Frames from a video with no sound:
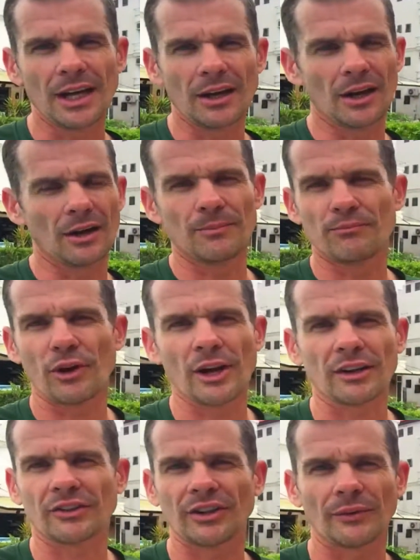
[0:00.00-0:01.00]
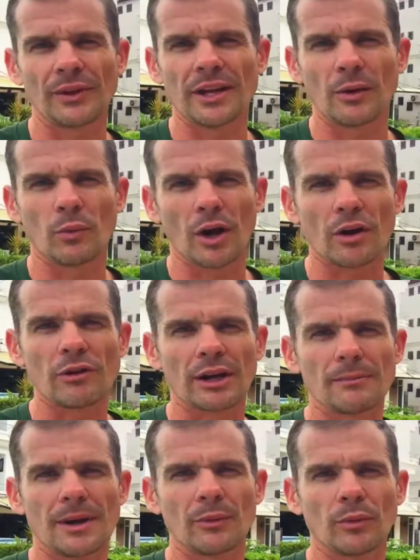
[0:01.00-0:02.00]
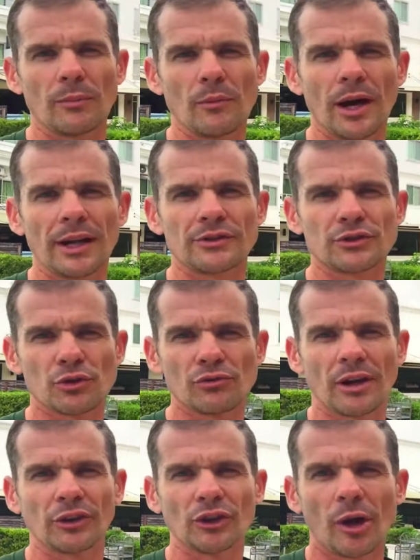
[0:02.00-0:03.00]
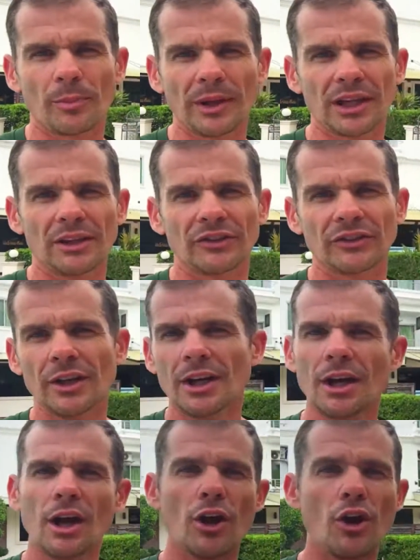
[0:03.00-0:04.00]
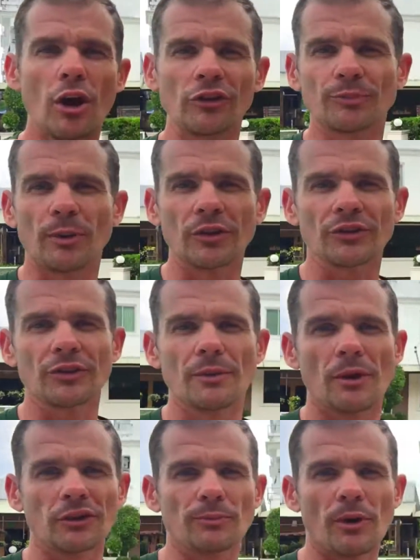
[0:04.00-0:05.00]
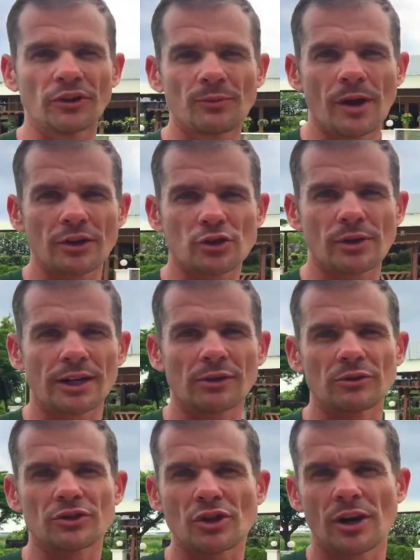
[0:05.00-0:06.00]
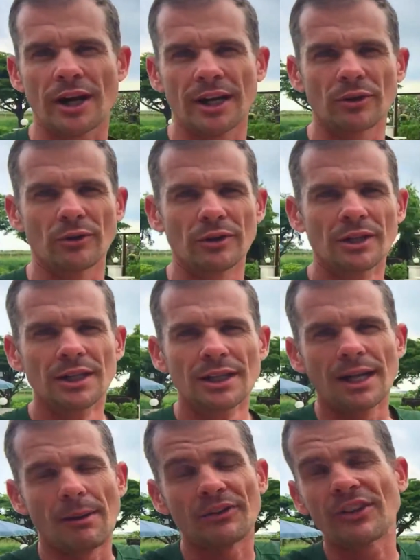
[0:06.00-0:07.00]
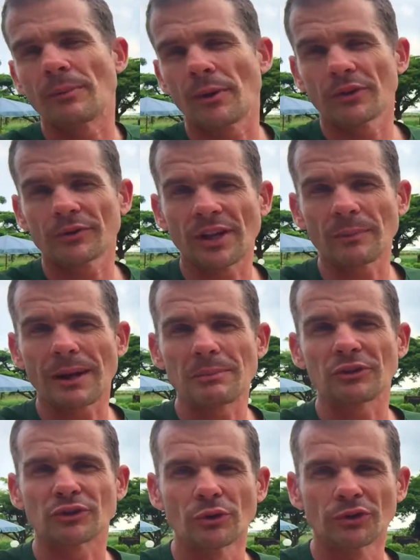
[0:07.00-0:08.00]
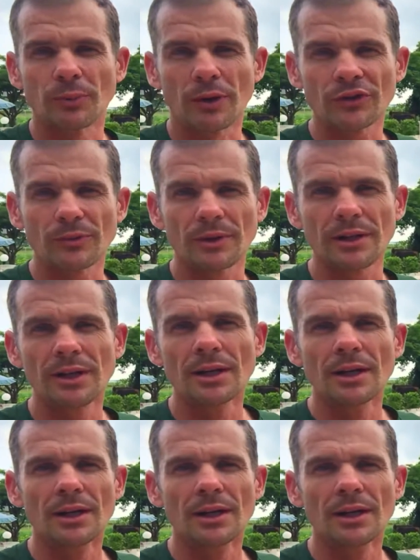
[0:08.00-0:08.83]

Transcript: product stuff in there, what I recommend, what my Durianrider top pick is. Not sponsored by Trek or Giant or, I mean, some companies do sponsor me,